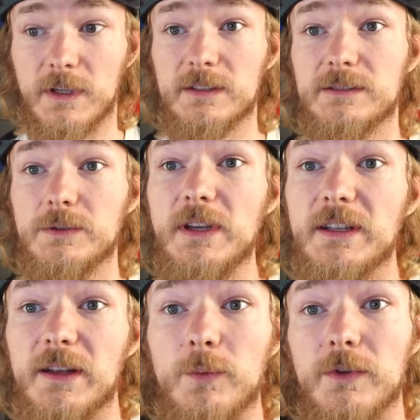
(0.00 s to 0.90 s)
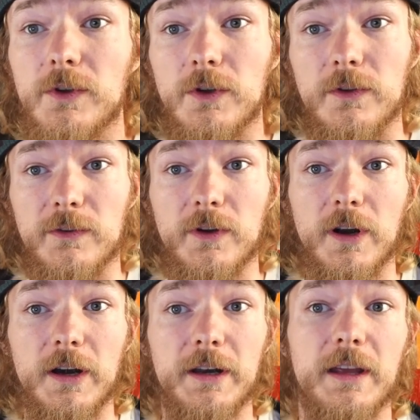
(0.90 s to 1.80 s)
So yeah, that was a good
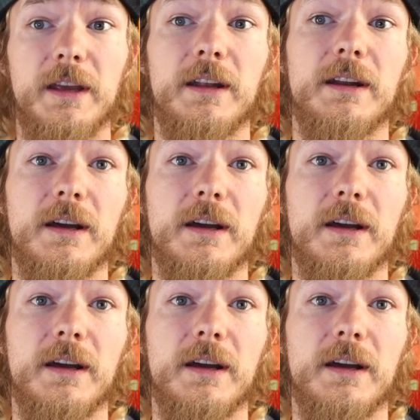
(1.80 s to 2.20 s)
start and